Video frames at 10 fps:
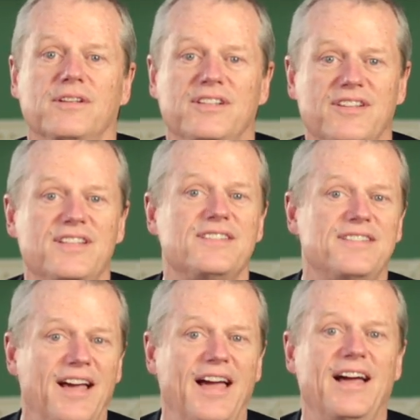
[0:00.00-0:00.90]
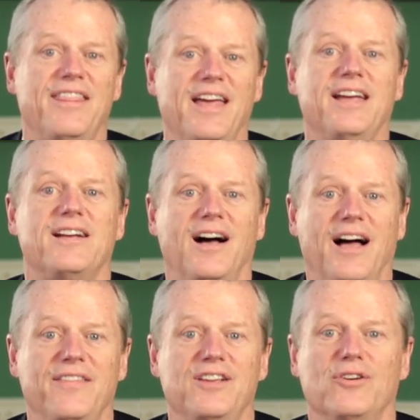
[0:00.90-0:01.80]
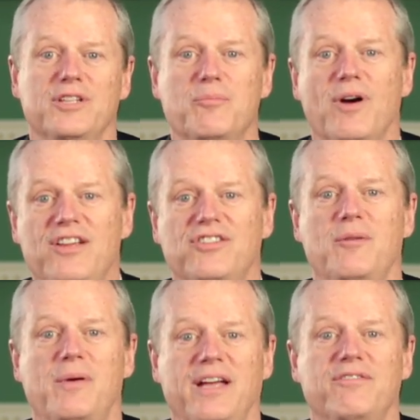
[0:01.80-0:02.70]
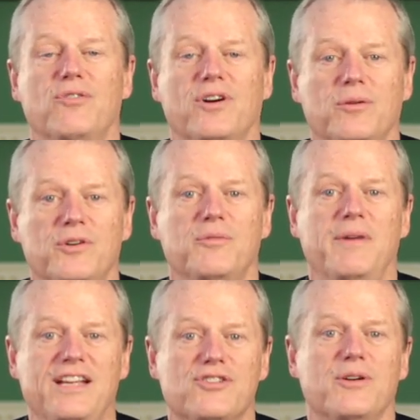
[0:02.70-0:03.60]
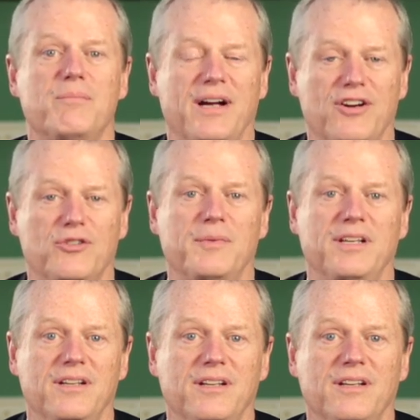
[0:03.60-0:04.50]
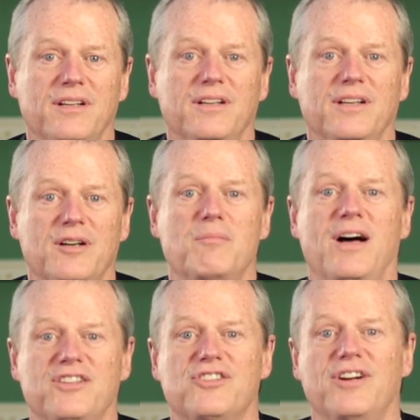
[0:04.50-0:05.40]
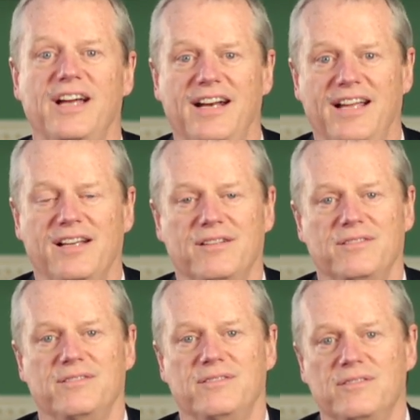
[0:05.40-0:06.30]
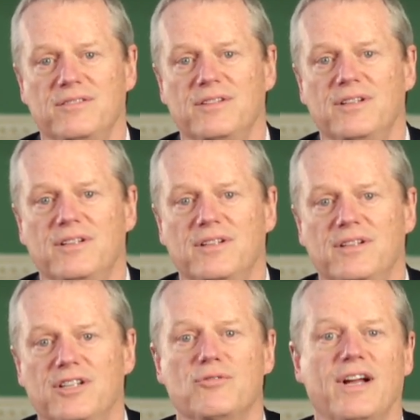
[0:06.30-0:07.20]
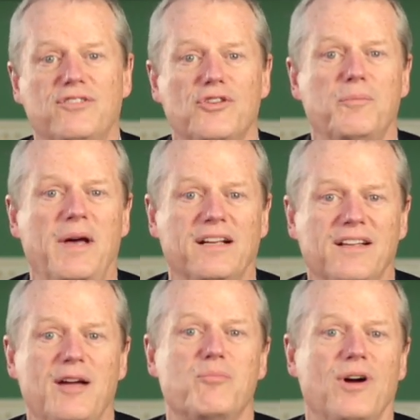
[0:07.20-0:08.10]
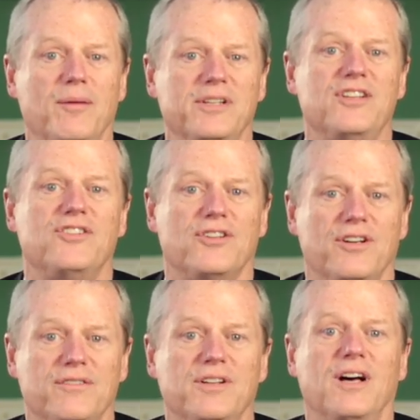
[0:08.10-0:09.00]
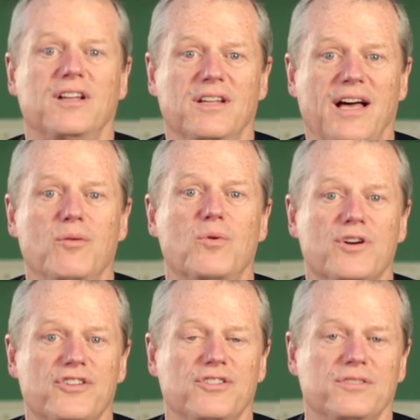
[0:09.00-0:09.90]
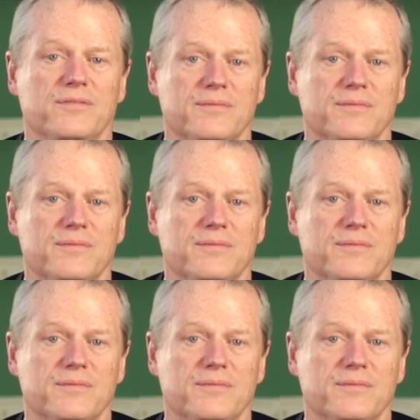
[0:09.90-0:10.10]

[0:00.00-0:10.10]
And to this day, I thank God the only price I paid for it was major embarrassment and a monster headache. In retrospect, I probably deserved a lot worse.